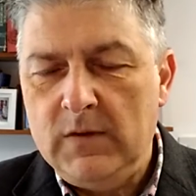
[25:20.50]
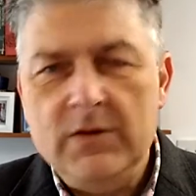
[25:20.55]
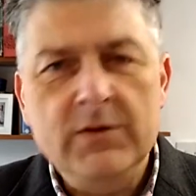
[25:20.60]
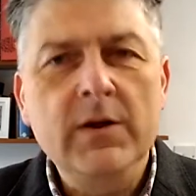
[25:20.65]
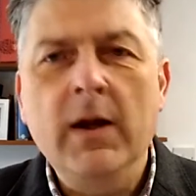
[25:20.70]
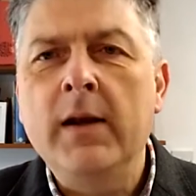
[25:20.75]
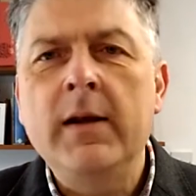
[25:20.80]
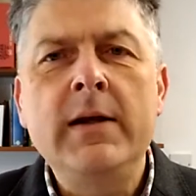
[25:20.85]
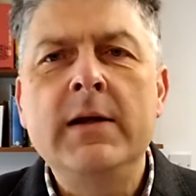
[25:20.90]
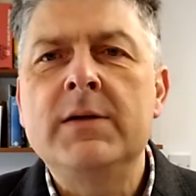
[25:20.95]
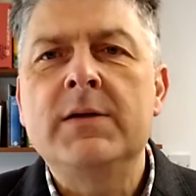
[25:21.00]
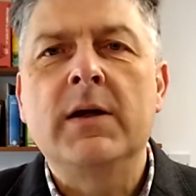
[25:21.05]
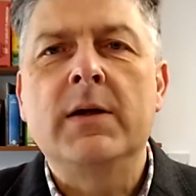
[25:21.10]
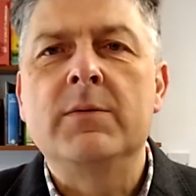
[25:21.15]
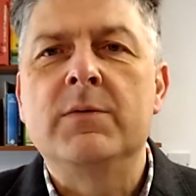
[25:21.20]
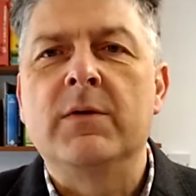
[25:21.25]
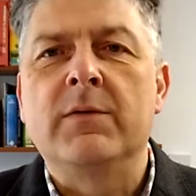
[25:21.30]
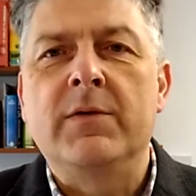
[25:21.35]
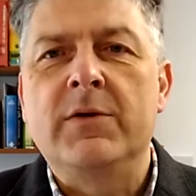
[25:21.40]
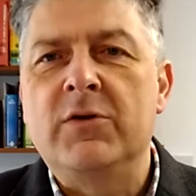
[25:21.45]
Certainly in
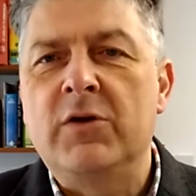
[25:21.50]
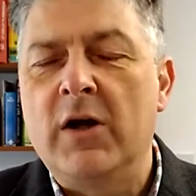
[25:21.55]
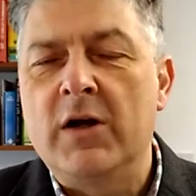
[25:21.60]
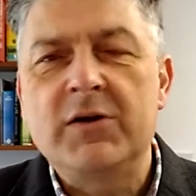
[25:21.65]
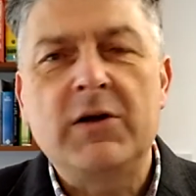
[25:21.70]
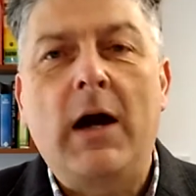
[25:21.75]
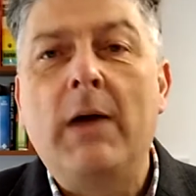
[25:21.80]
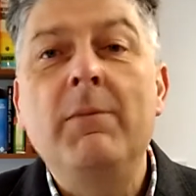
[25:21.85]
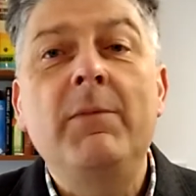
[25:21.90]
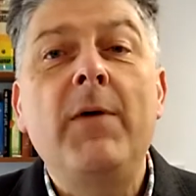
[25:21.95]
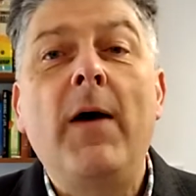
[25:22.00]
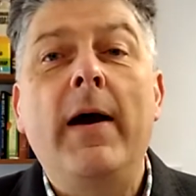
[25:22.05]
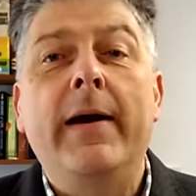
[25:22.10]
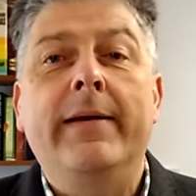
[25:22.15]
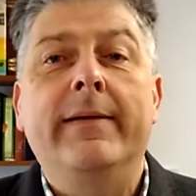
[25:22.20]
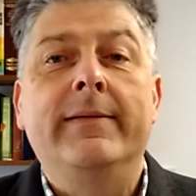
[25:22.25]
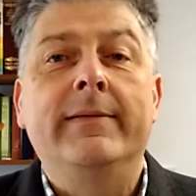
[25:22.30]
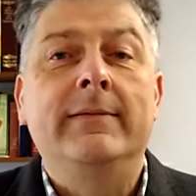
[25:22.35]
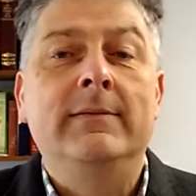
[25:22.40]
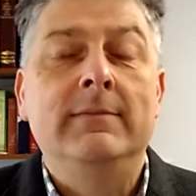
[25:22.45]
terms of the church, I'm fine.